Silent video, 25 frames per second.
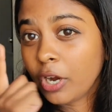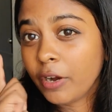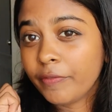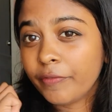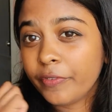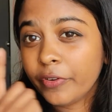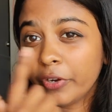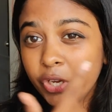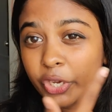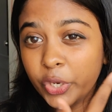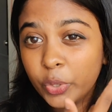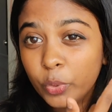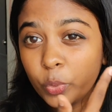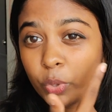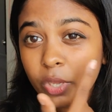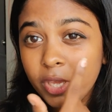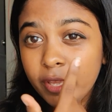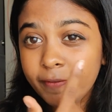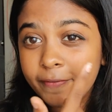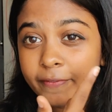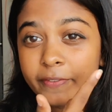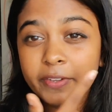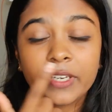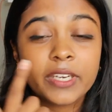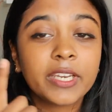of a dewy
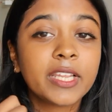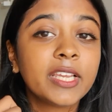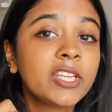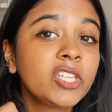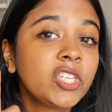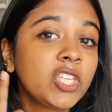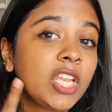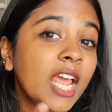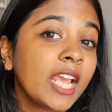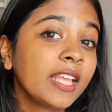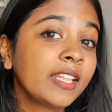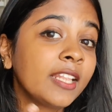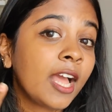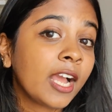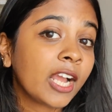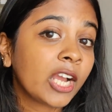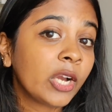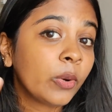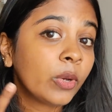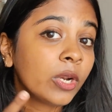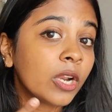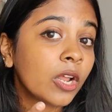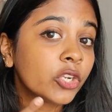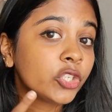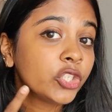finish like the
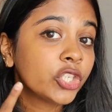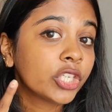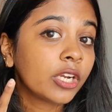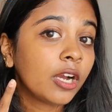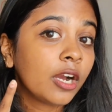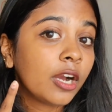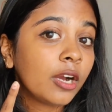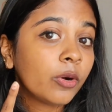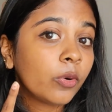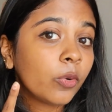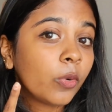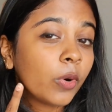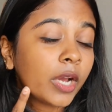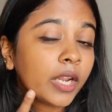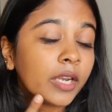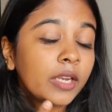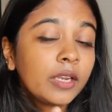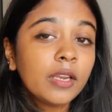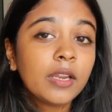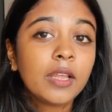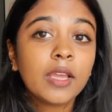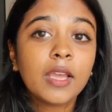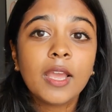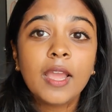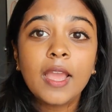Aqualogica one,
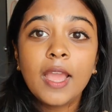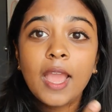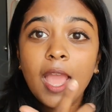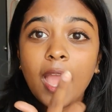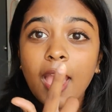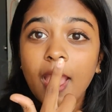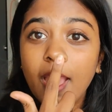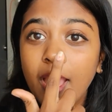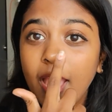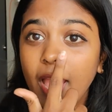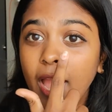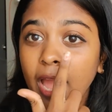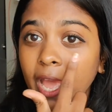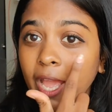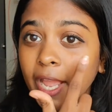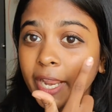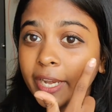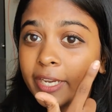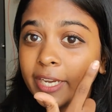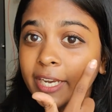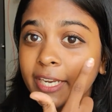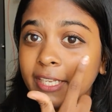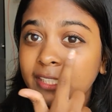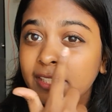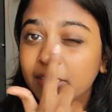
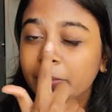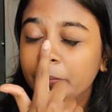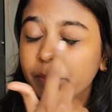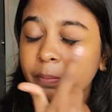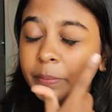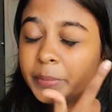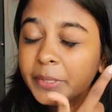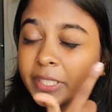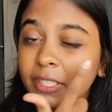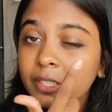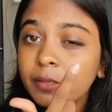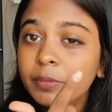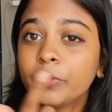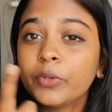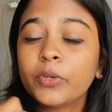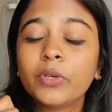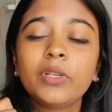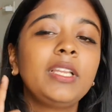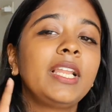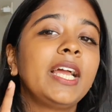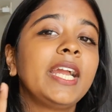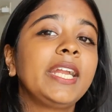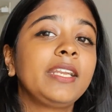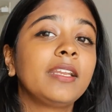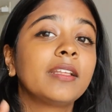and it's a bit more
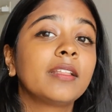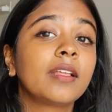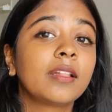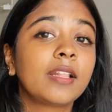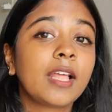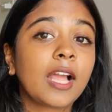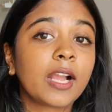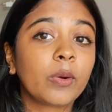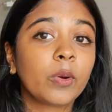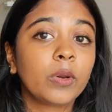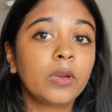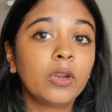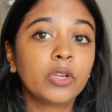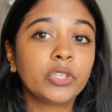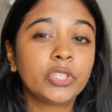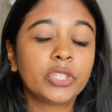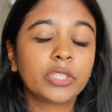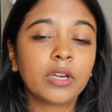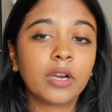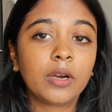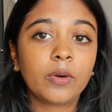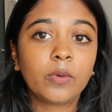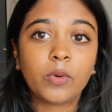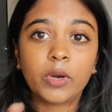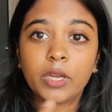lighter than the
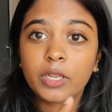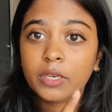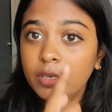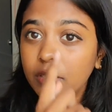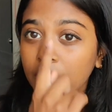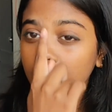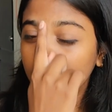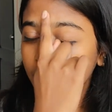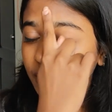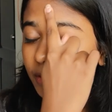Aqualogica one.